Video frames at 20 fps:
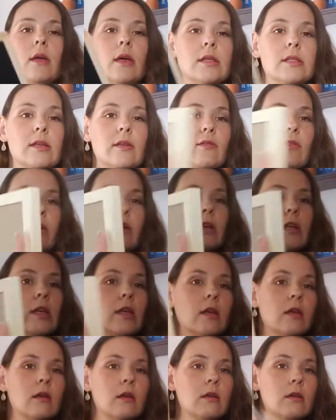It's a very
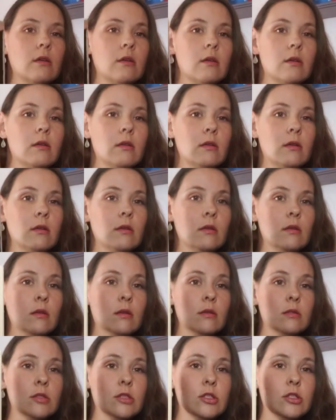
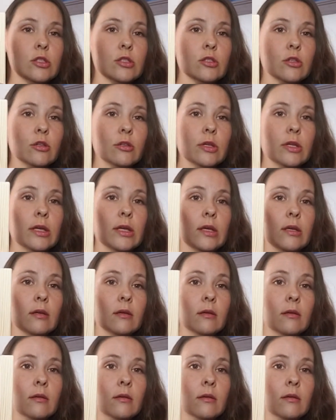sturdy